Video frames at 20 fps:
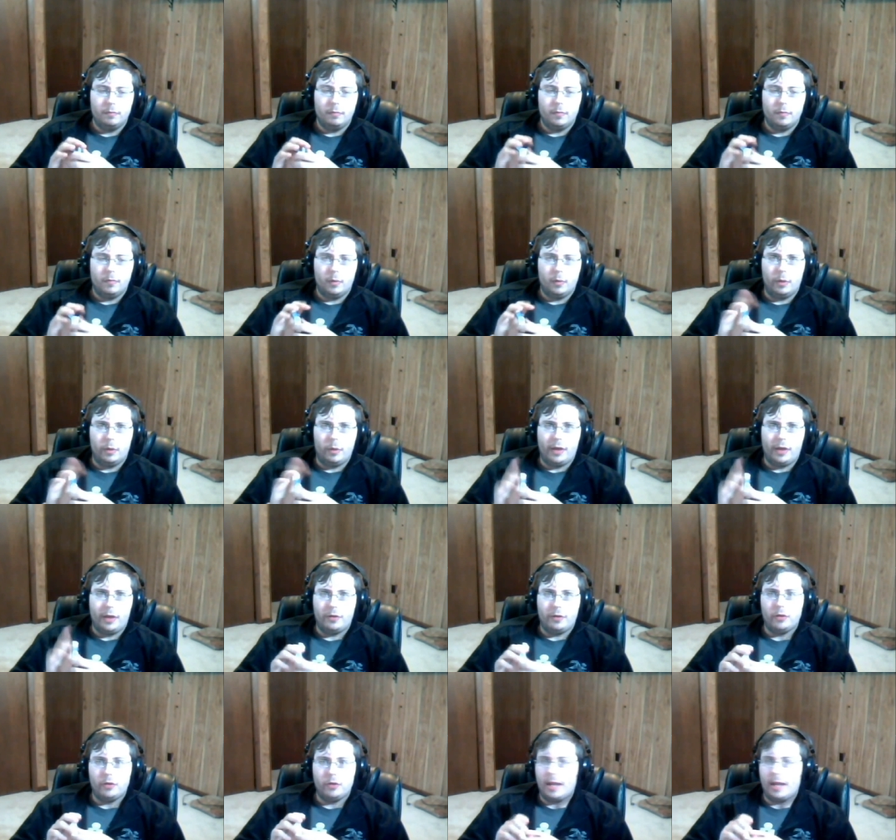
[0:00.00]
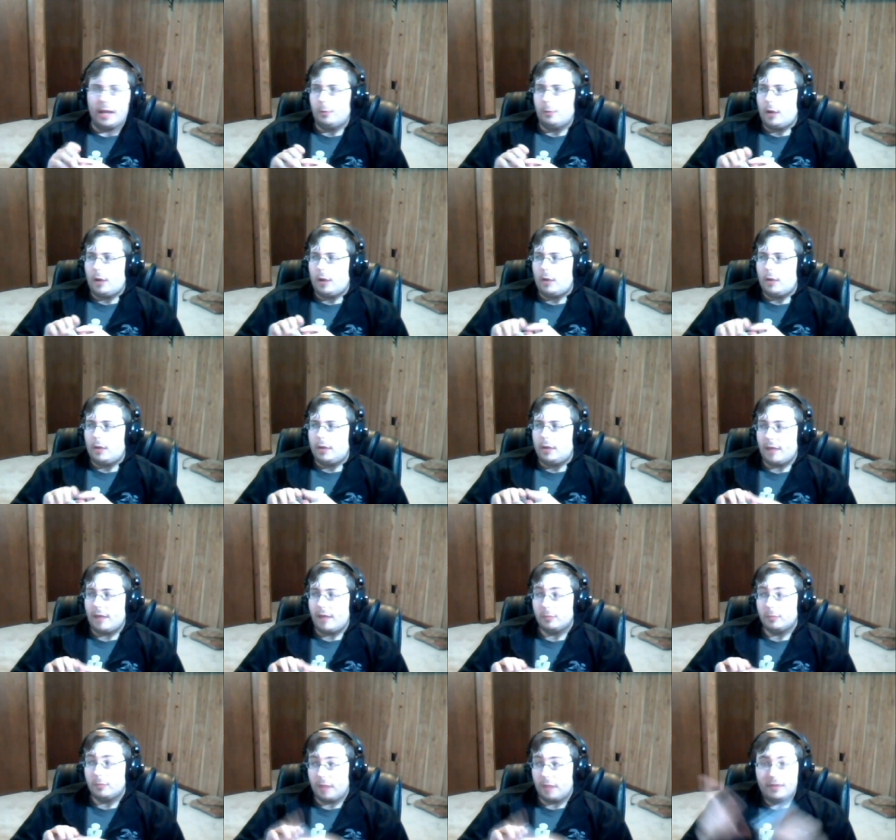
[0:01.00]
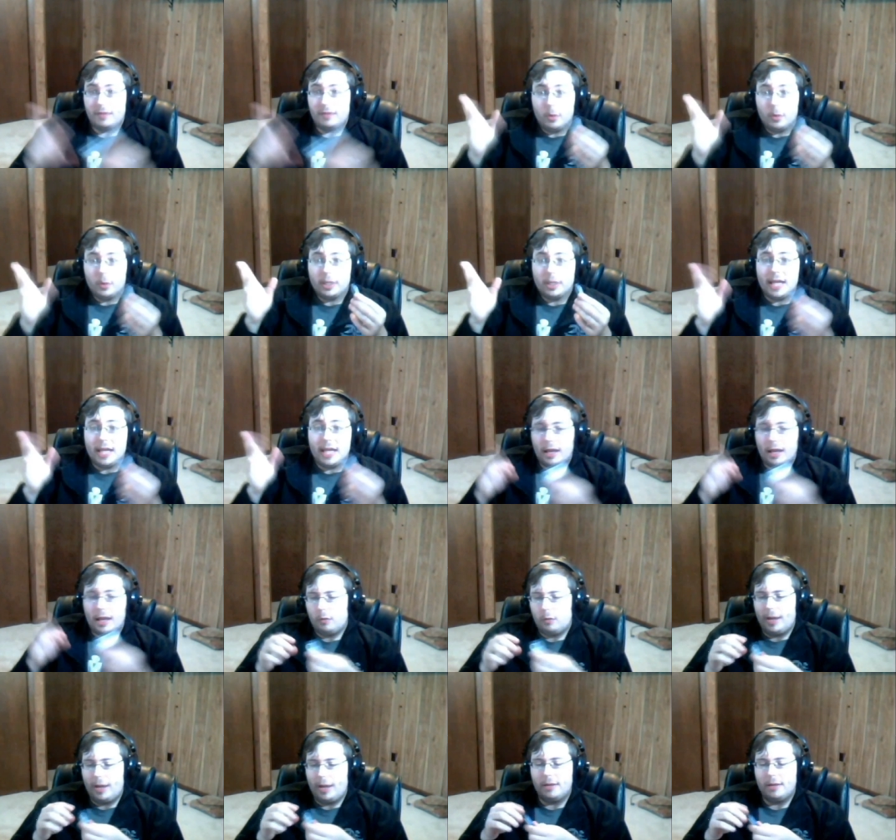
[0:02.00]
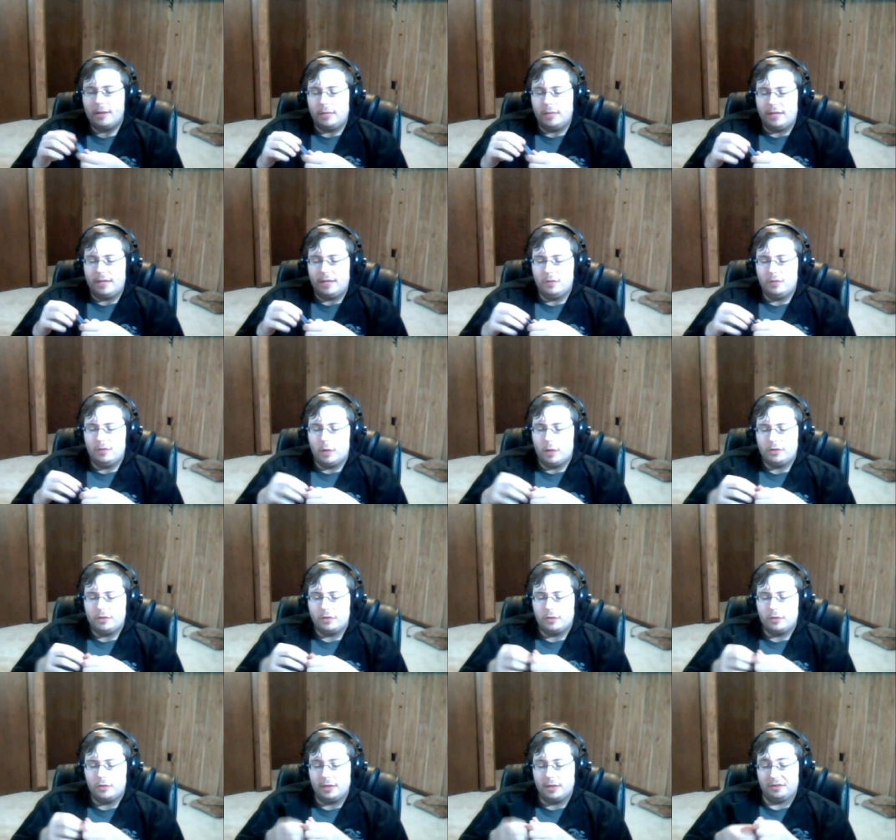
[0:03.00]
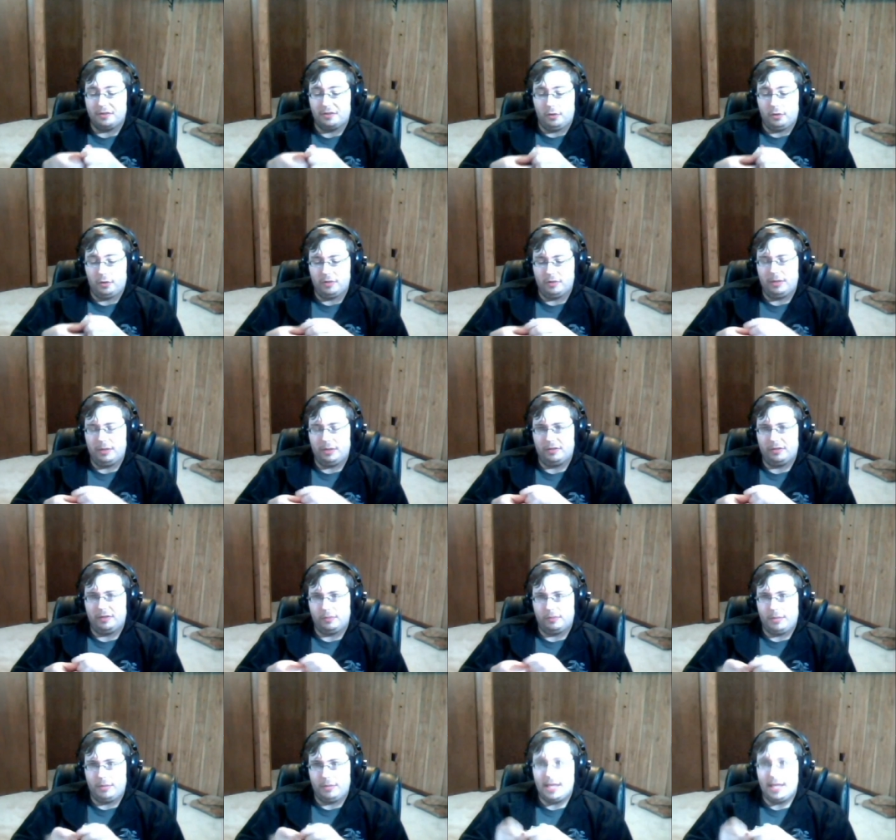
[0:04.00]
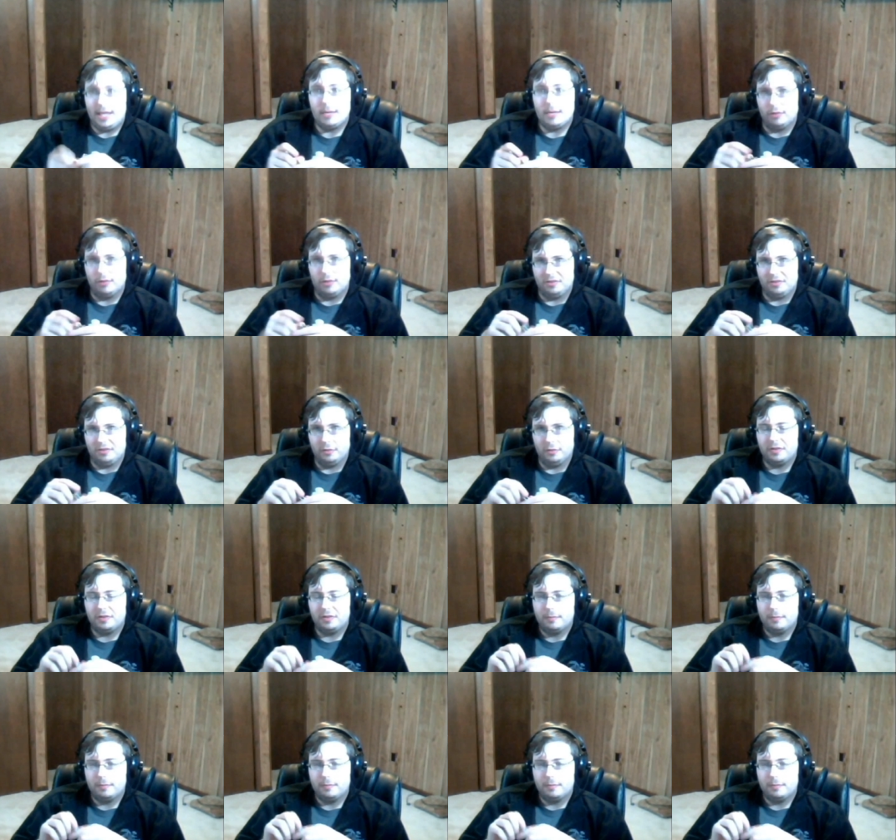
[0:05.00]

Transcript: Well, now they're dragging him around. Have the orc yell out randomly. If you want to try and discourage players from taking prisoners,